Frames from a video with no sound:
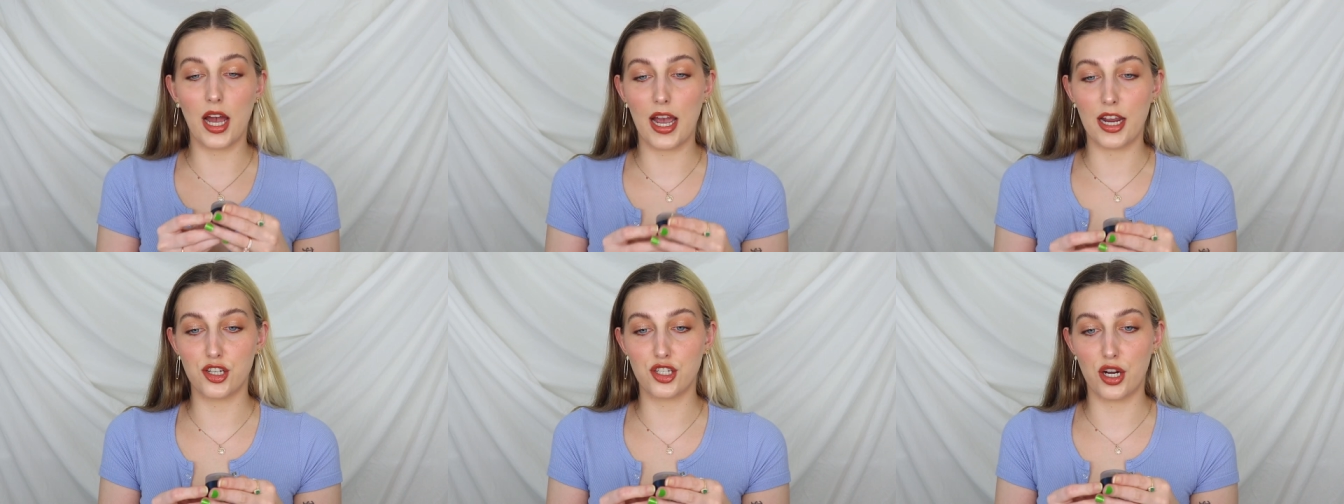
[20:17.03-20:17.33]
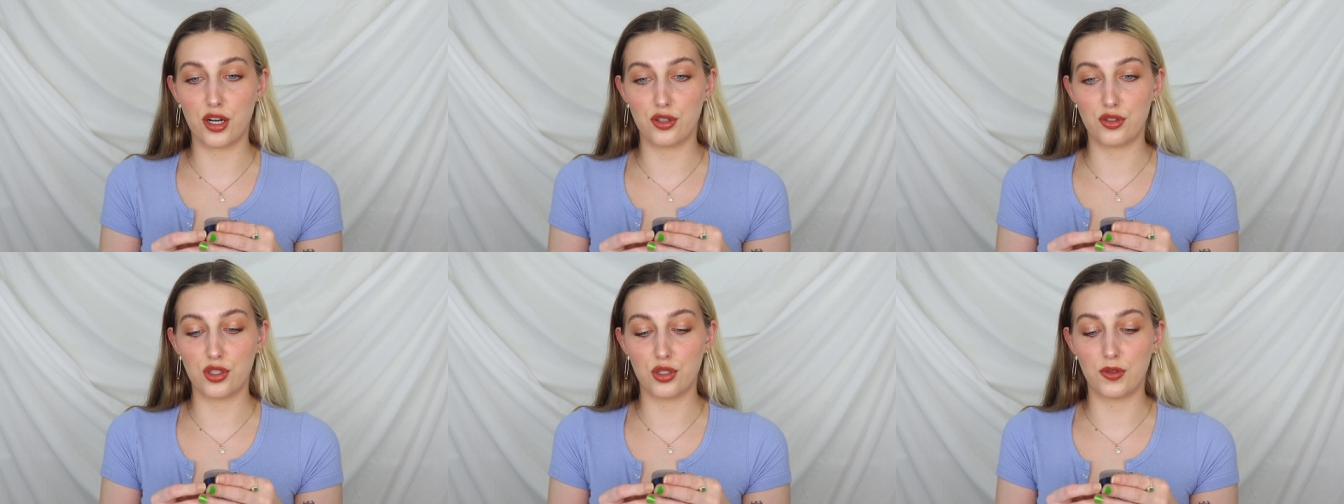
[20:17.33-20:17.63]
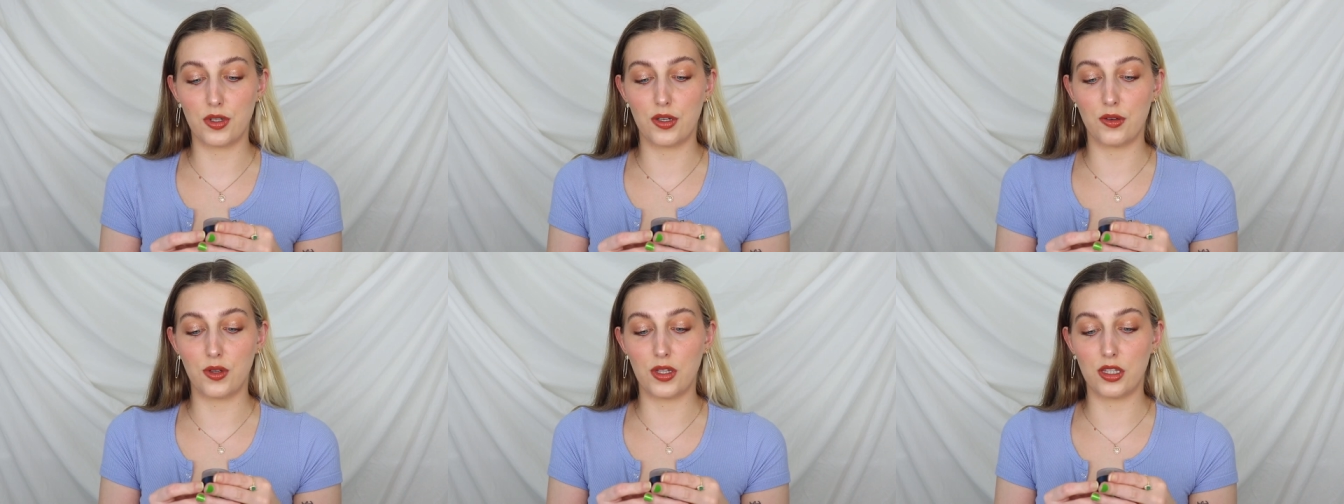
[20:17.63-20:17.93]
Eyeshadow
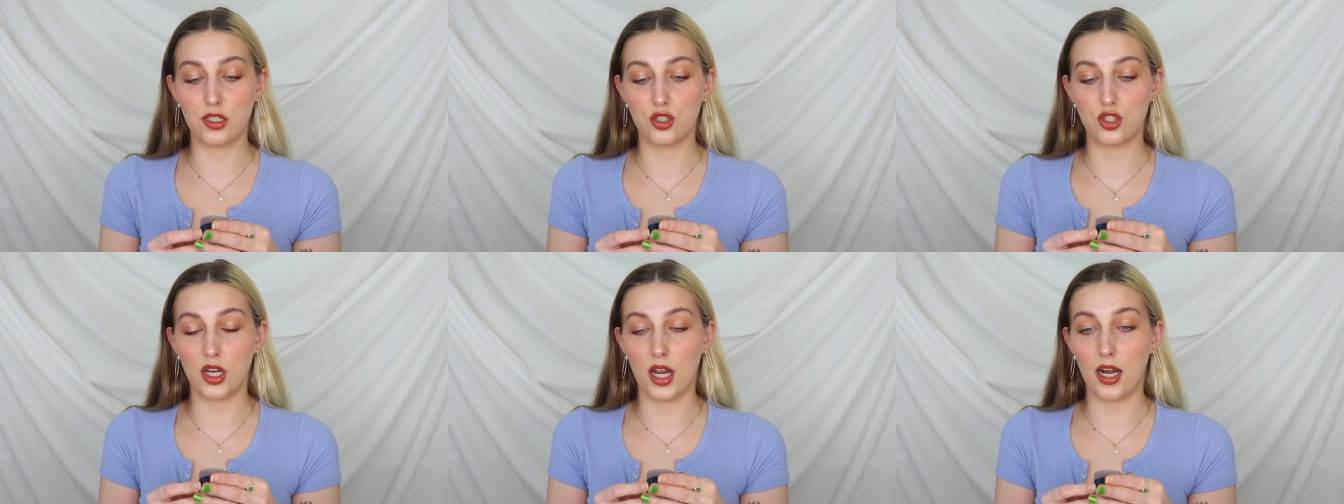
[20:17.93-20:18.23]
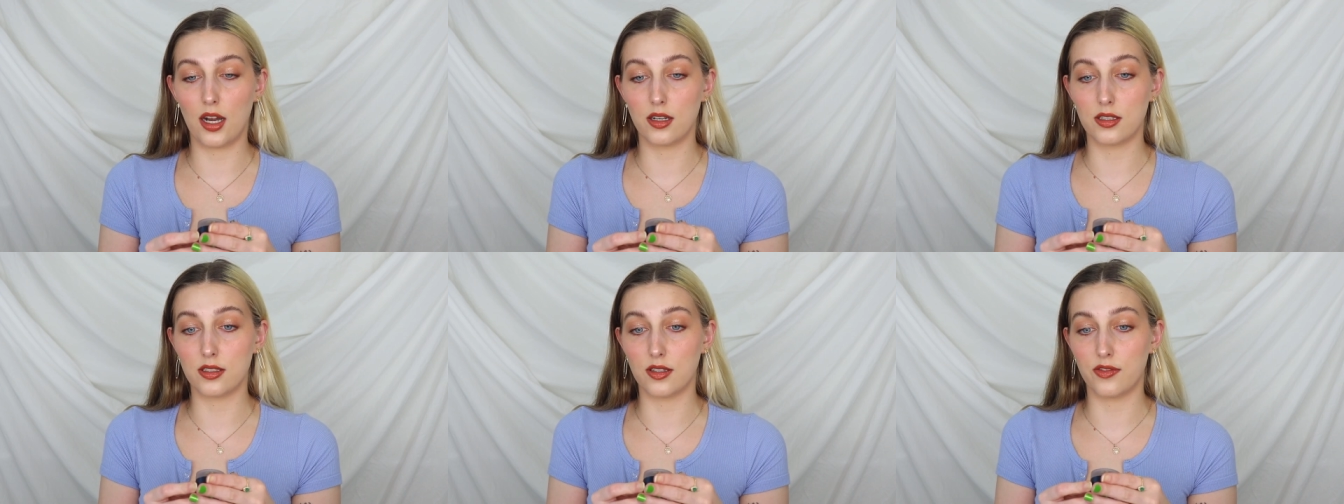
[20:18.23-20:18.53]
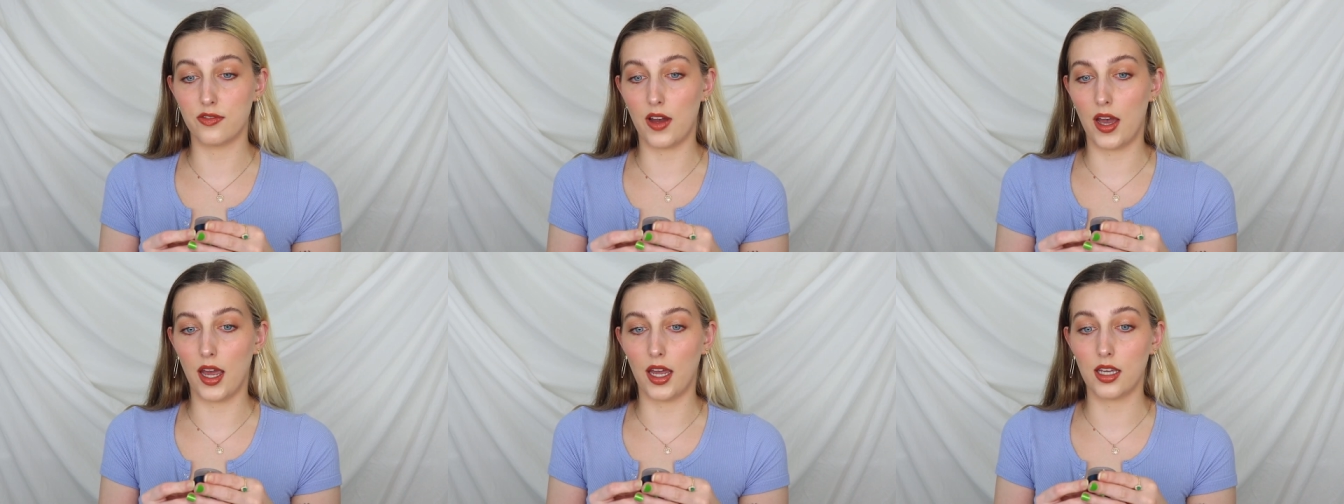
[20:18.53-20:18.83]
Duo in the shade
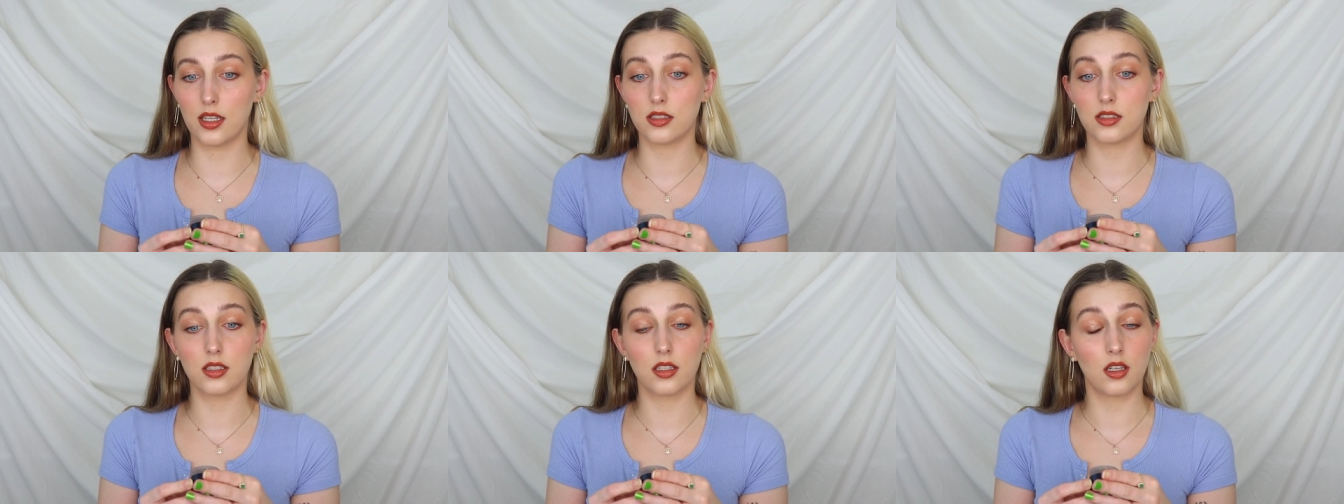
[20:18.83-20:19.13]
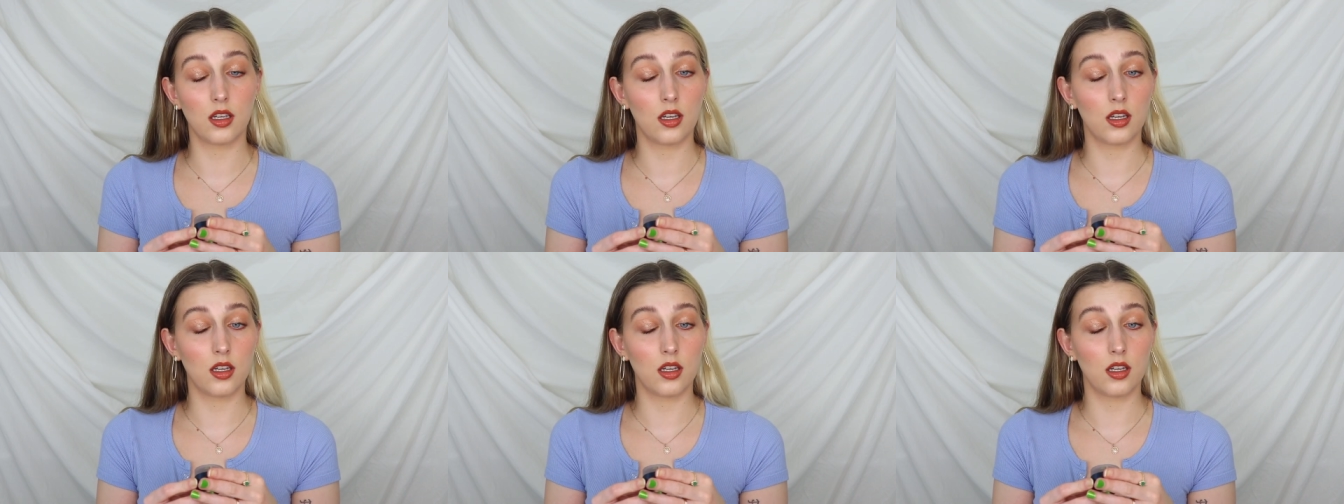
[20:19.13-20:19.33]
Defiance.